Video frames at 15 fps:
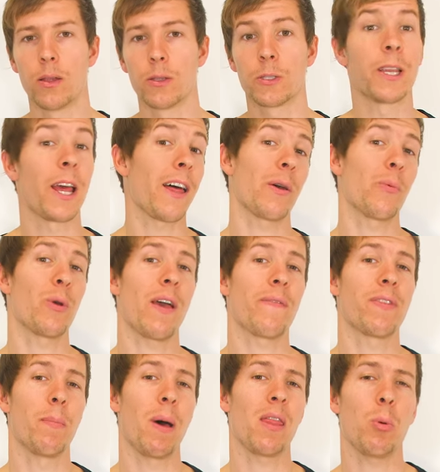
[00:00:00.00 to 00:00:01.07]
So now that we
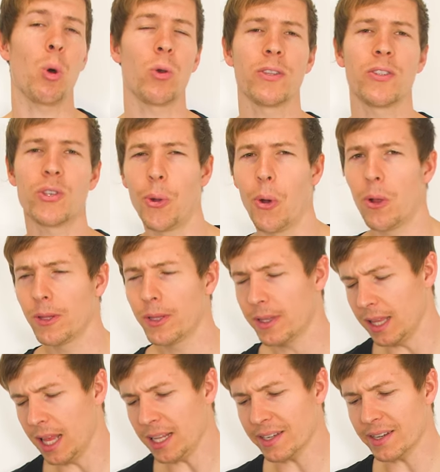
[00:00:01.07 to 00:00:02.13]
have the motherboard installed,
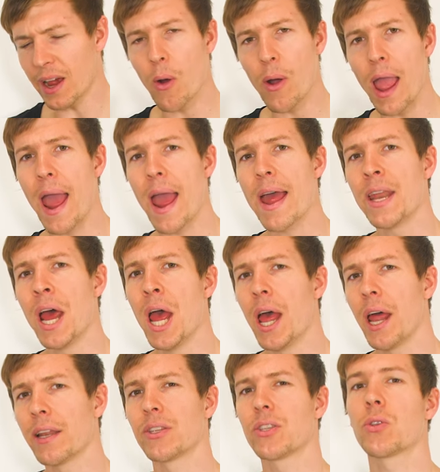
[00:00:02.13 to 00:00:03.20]
let's go ahead
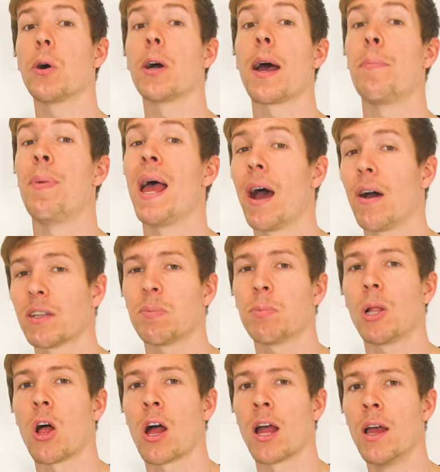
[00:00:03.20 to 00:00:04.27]
and install our power
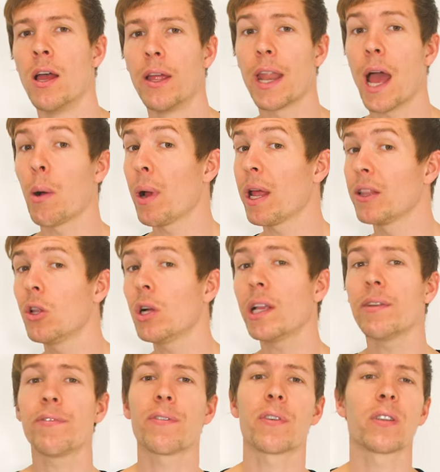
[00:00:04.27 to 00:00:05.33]
supply. Now when
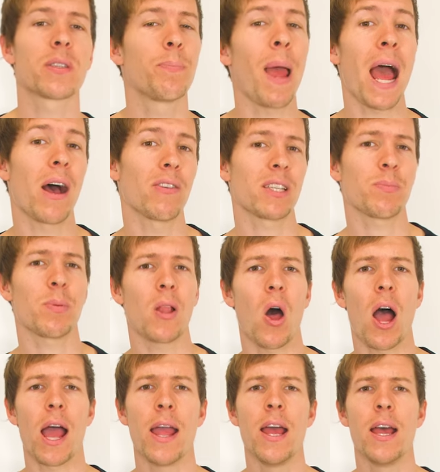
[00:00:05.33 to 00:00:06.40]
looking for a power
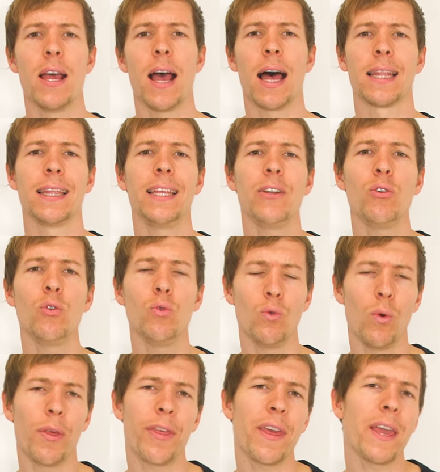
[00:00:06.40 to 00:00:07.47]
supply, a little
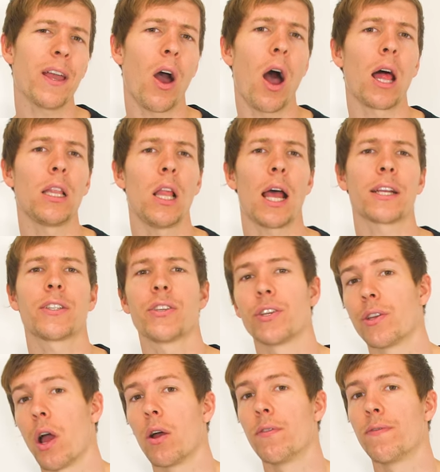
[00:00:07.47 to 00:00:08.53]
thing I like to
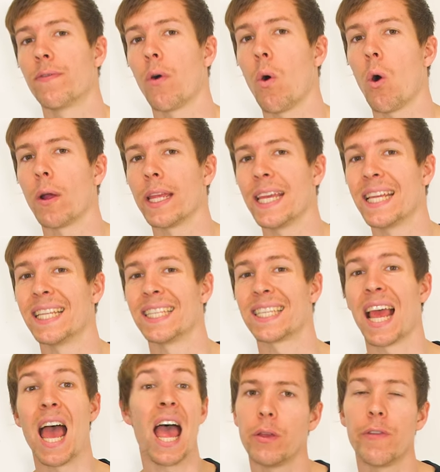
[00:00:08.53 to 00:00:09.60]
go for
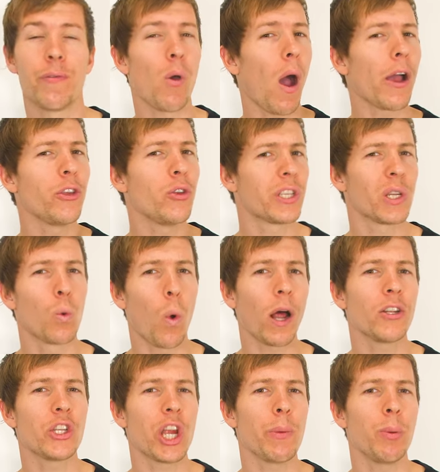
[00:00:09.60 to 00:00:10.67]
is if you are using
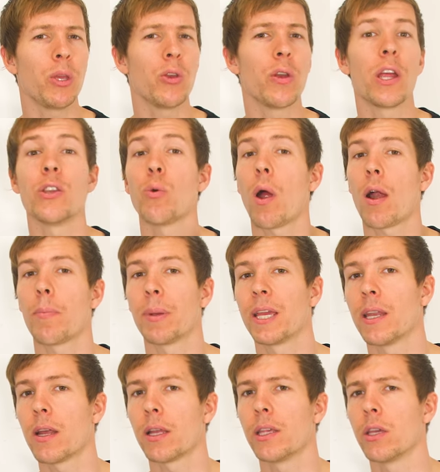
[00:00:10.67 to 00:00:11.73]
one GPU and you are a
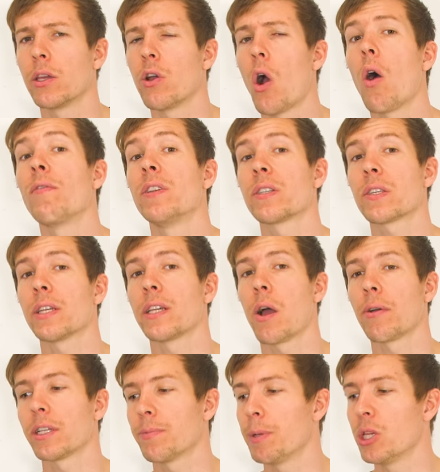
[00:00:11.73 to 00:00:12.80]
beginner, you're obviously
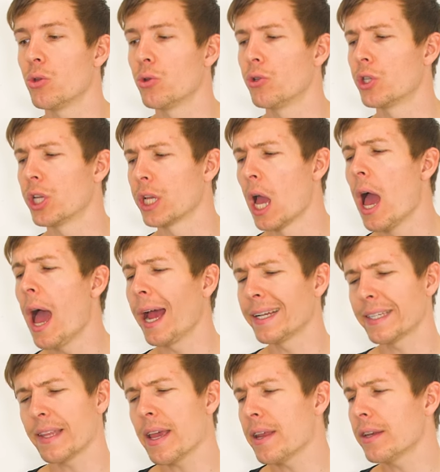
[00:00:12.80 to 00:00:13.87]
going to be using a
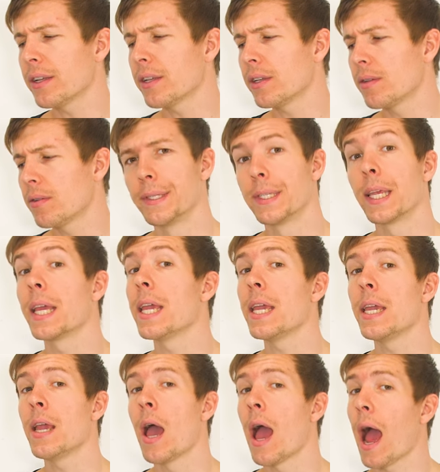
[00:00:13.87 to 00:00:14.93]
standard
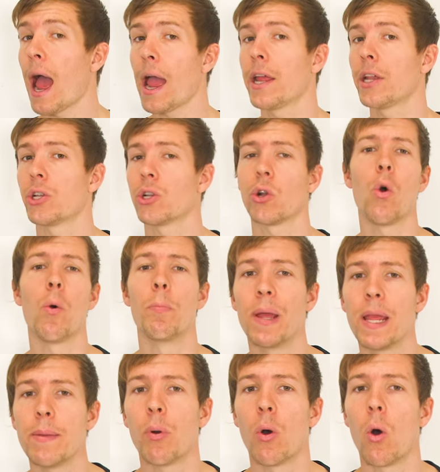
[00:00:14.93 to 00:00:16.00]
Z, H or
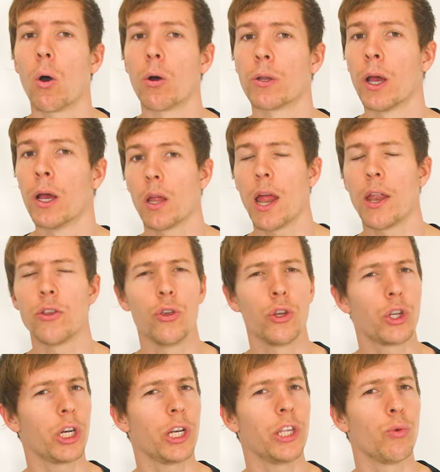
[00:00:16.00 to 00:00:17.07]
B board. And
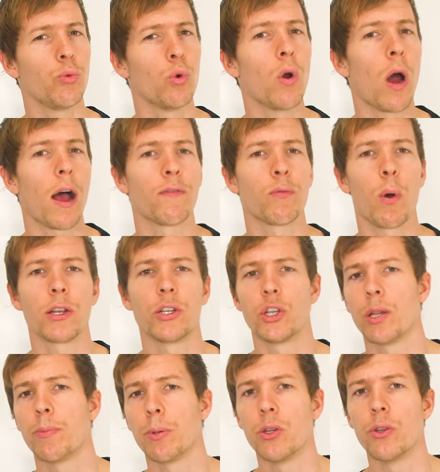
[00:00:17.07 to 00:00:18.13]
usually you will have one
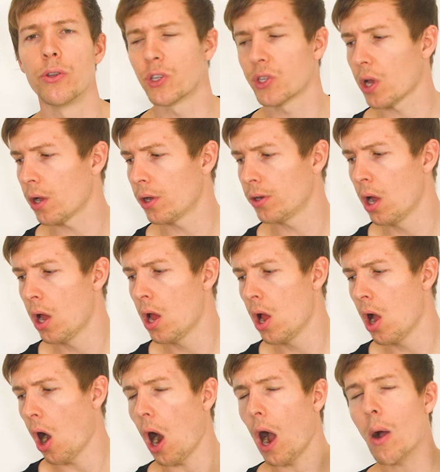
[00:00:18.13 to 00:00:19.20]
GPU. So
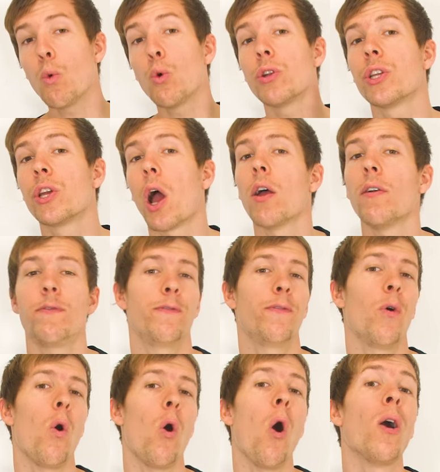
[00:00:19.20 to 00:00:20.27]
I would go
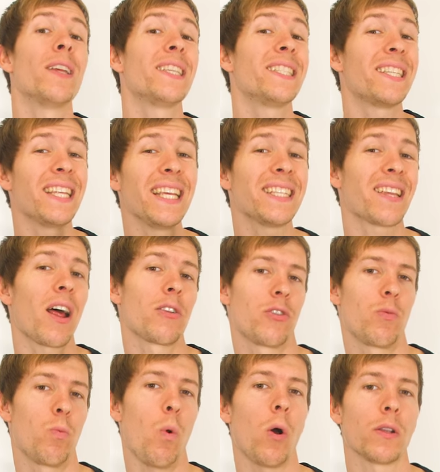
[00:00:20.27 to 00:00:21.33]
for
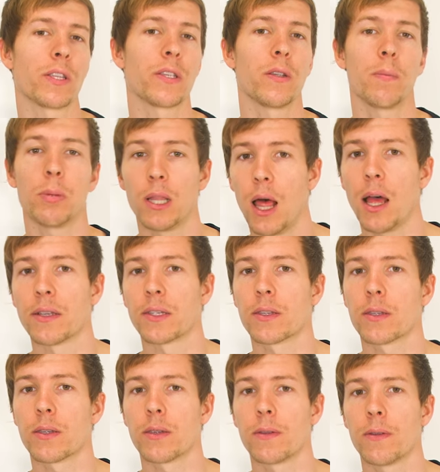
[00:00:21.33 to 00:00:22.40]
600 watts
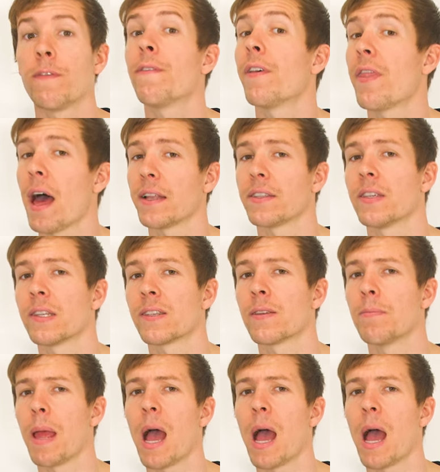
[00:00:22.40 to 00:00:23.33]
plus for that system.